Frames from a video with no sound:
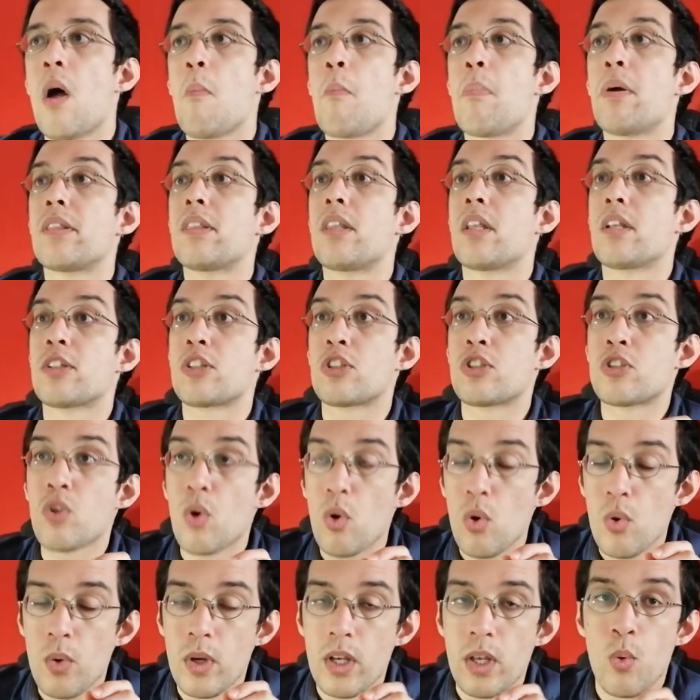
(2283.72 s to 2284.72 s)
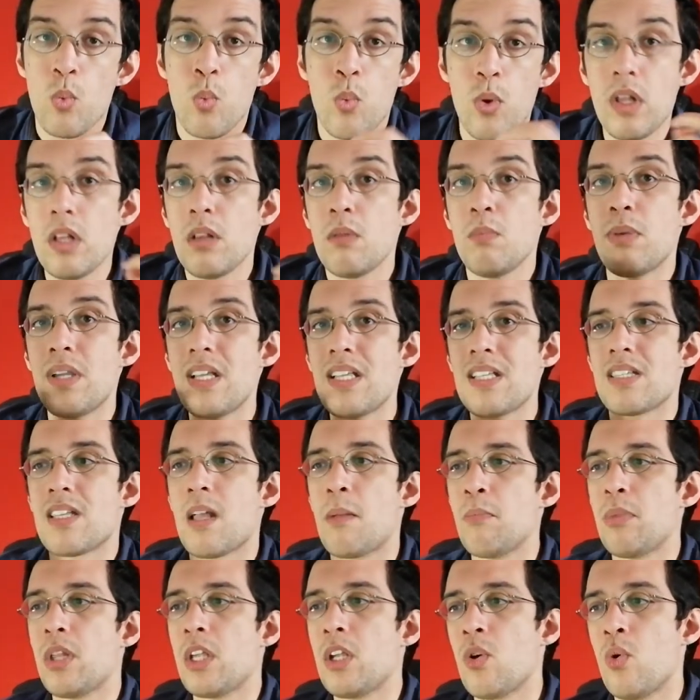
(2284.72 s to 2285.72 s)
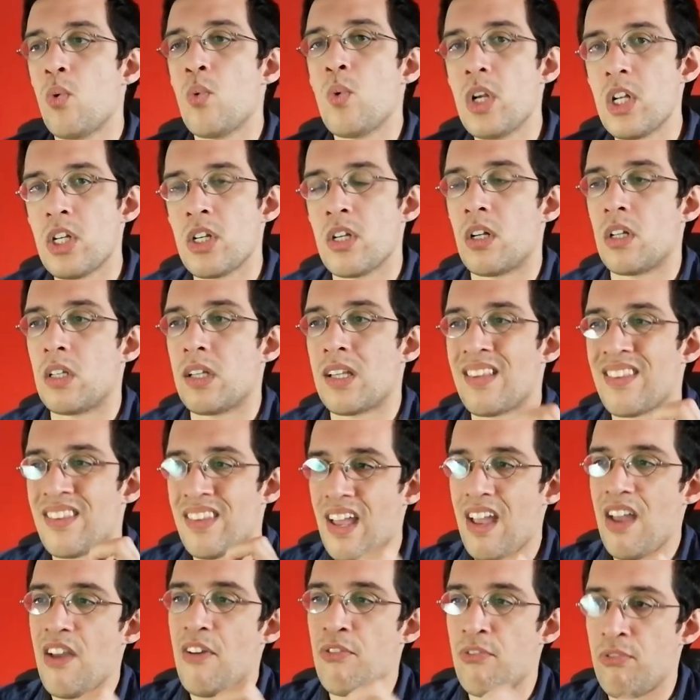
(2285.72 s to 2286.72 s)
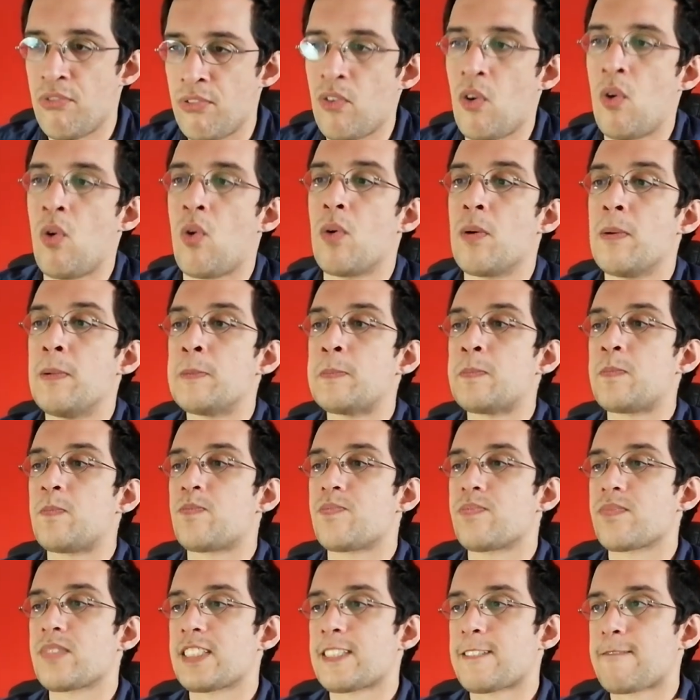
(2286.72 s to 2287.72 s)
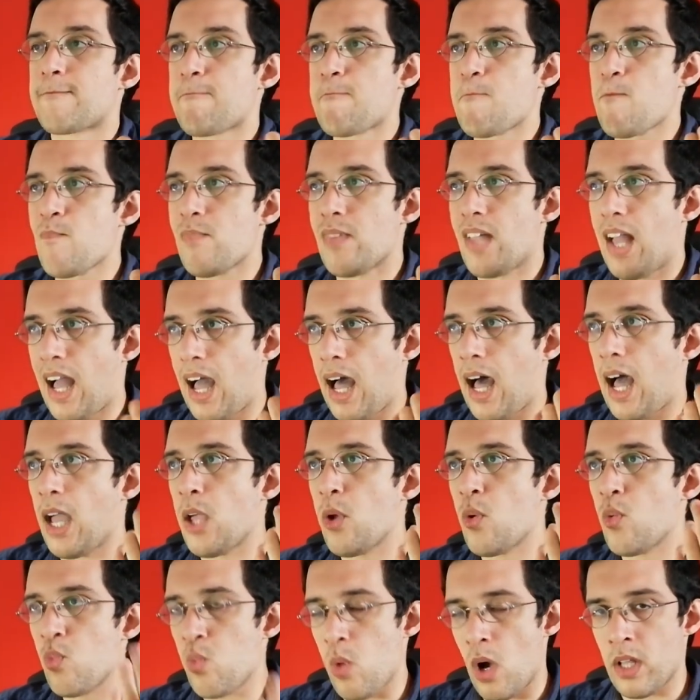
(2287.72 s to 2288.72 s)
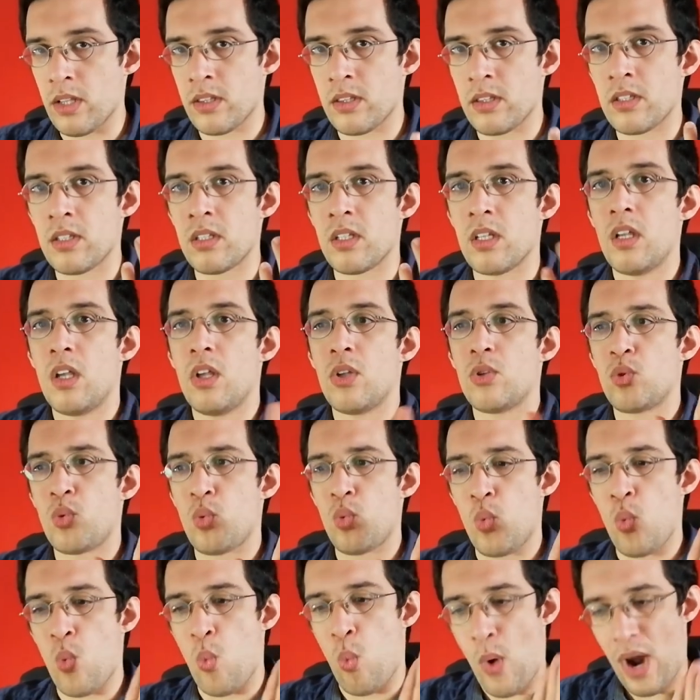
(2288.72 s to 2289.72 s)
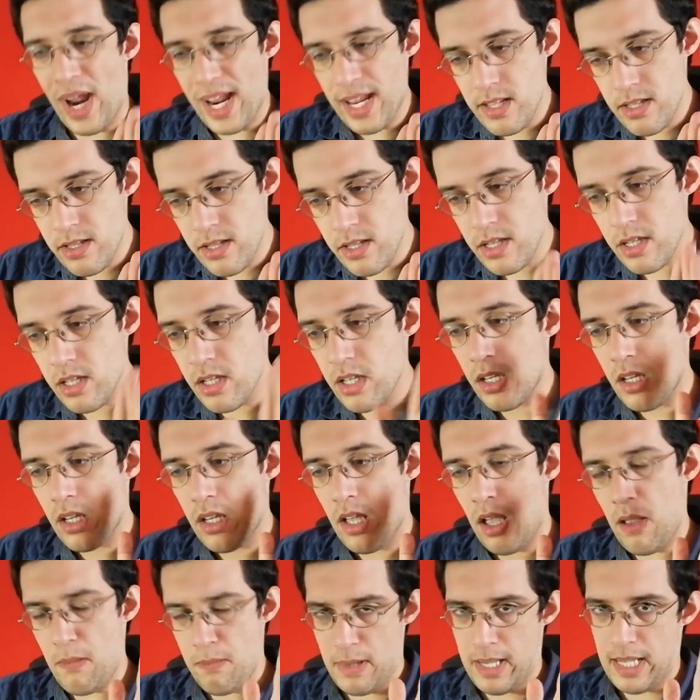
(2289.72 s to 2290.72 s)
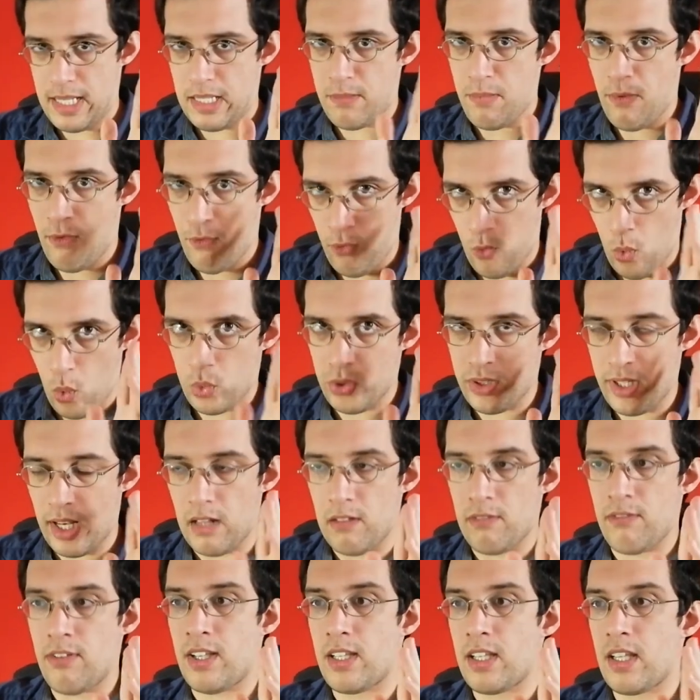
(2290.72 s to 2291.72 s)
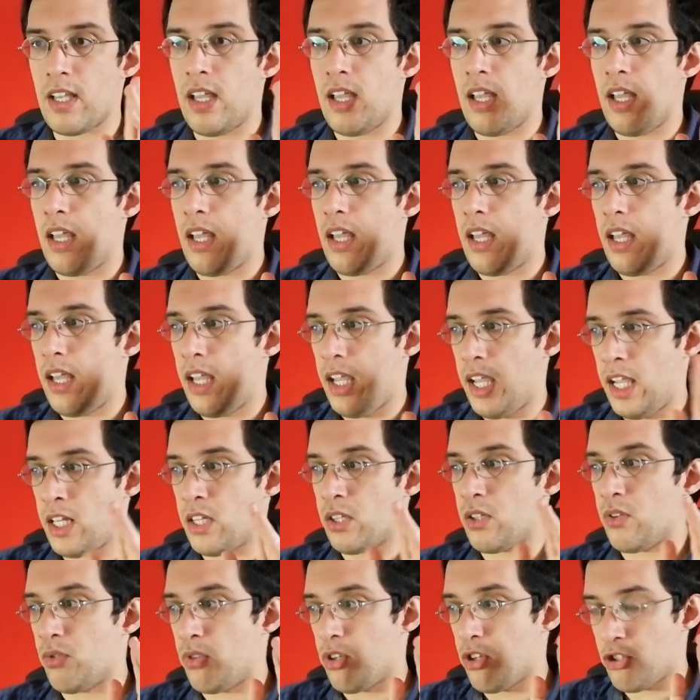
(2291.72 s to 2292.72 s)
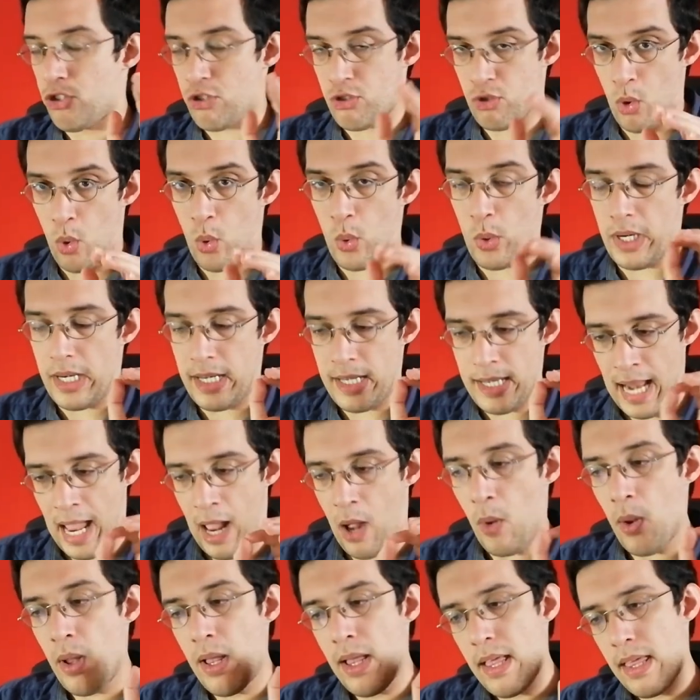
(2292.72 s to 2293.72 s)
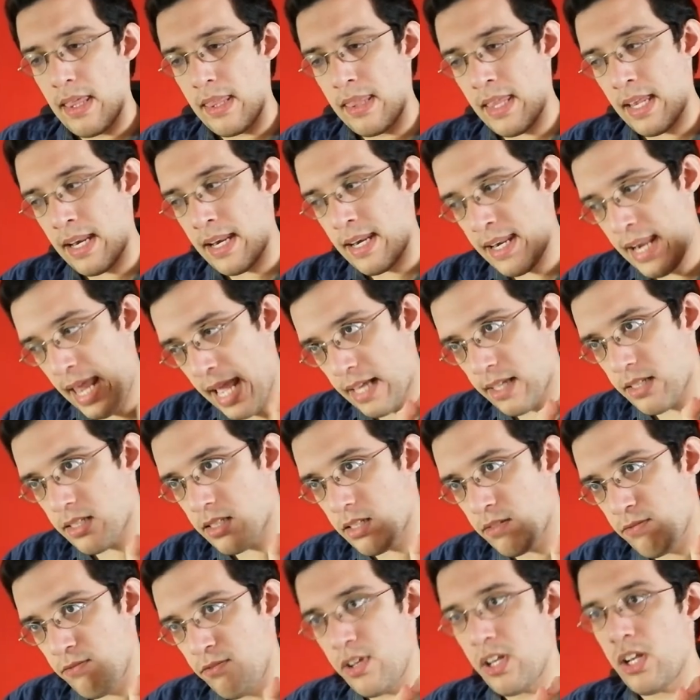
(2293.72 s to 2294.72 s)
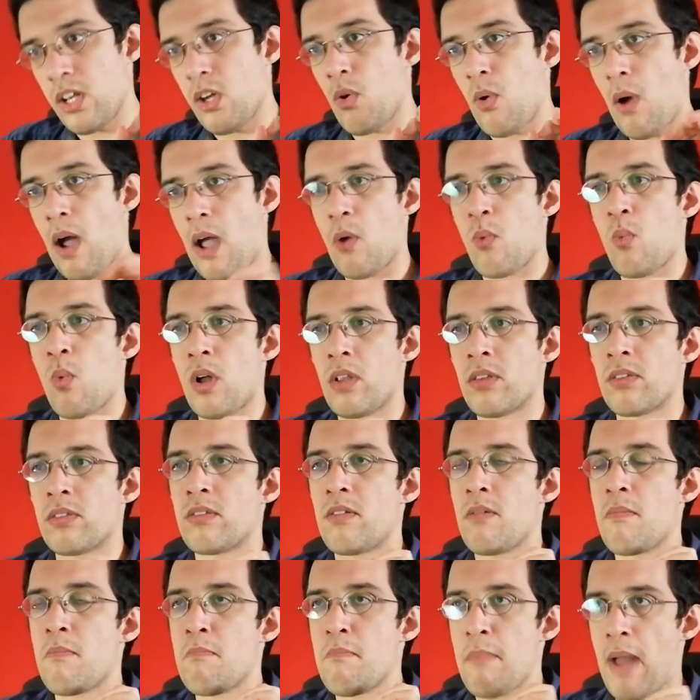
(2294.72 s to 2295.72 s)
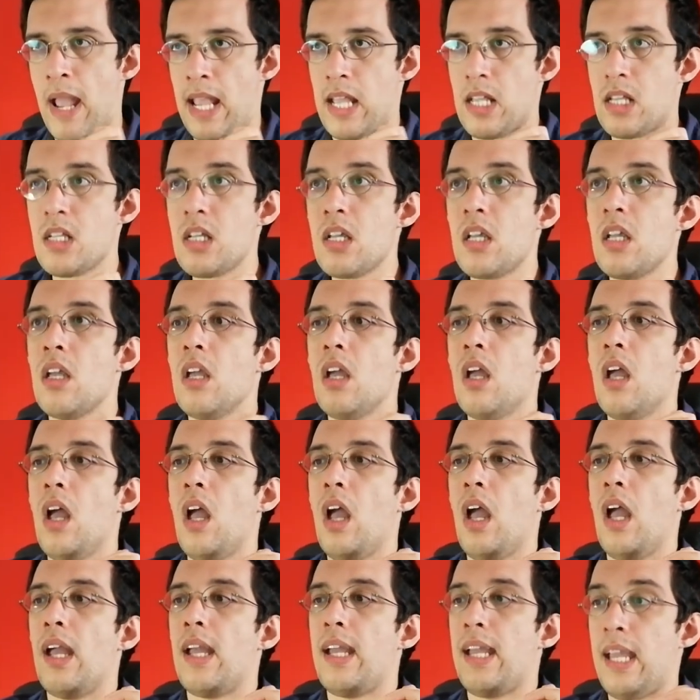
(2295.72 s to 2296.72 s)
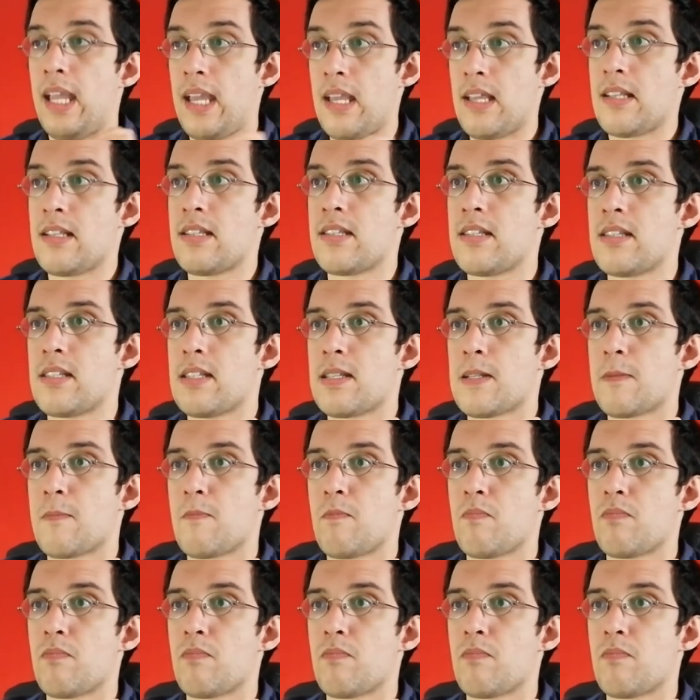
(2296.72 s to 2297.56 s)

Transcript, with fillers: But the story will be something original, and therefore, I want to wait a bit before delving into the story. Now, the next video I want to make is